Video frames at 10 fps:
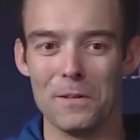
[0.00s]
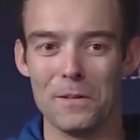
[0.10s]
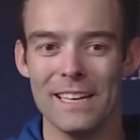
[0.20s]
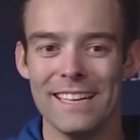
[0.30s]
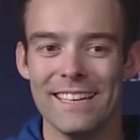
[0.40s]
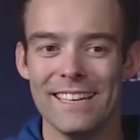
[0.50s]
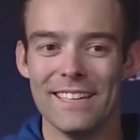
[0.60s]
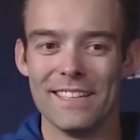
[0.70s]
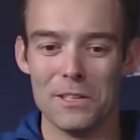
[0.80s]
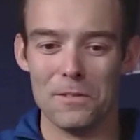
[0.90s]
one.
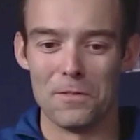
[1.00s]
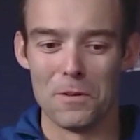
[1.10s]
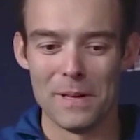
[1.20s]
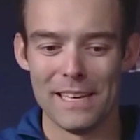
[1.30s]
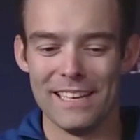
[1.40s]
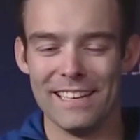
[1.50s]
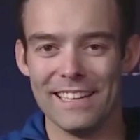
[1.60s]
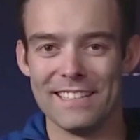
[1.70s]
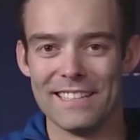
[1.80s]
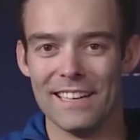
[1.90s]
So for me,
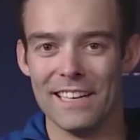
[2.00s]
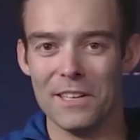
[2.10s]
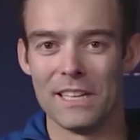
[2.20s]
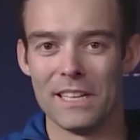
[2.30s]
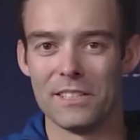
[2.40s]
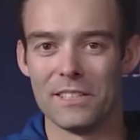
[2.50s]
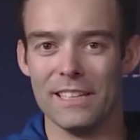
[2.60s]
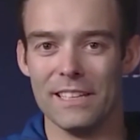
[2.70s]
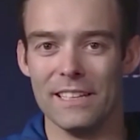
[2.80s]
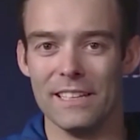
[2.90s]
it's, uh, it was actually
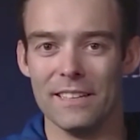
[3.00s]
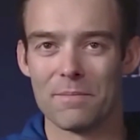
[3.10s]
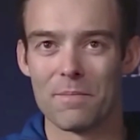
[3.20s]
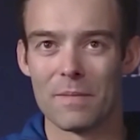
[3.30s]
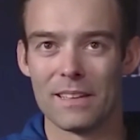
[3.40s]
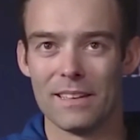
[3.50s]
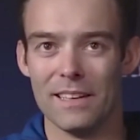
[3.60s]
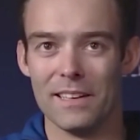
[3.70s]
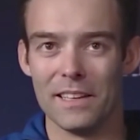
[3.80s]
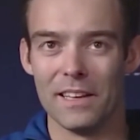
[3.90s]
the,
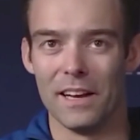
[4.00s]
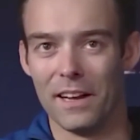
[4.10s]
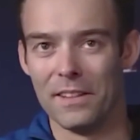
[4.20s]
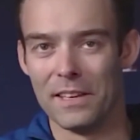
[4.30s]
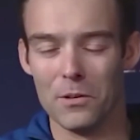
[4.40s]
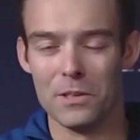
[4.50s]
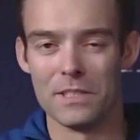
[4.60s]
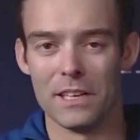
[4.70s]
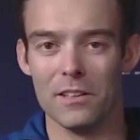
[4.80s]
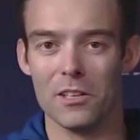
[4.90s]
uh, I think I've always
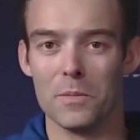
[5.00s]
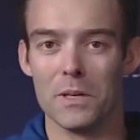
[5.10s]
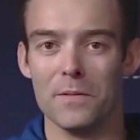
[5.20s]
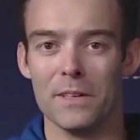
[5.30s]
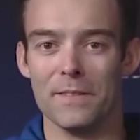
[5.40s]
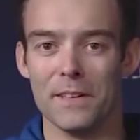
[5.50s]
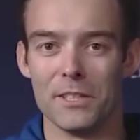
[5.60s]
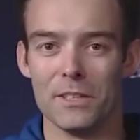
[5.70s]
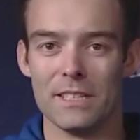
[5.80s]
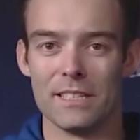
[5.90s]
had a little bit of an
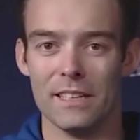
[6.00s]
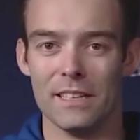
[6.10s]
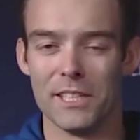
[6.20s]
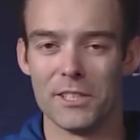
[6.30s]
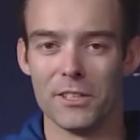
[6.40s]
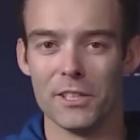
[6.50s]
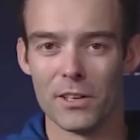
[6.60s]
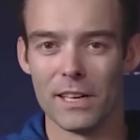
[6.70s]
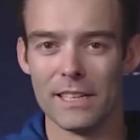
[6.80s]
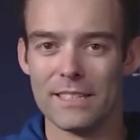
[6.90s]
adventurous uh, nature in
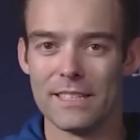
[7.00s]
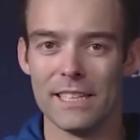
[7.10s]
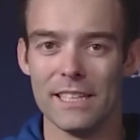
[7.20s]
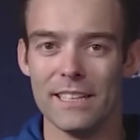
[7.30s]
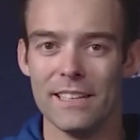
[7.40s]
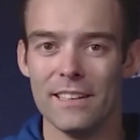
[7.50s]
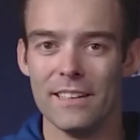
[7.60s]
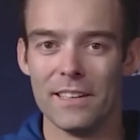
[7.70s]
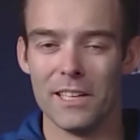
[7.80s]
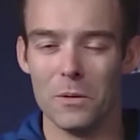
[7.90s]
trying to see,
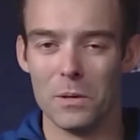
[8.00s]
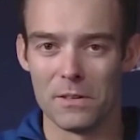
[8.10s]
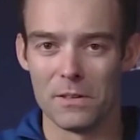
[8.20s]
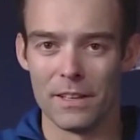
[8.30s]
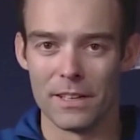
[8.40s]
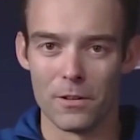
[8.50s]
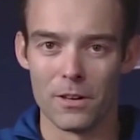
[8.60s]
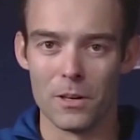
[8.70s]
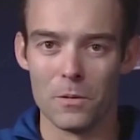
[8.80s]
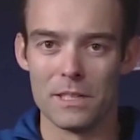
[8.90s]
you know, what's around the
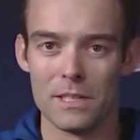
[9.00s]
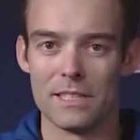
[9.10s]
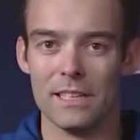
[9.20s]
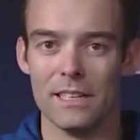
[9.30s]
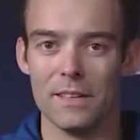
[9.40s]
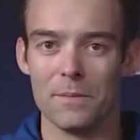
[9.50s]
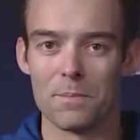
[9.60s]
corner, or what's, uh,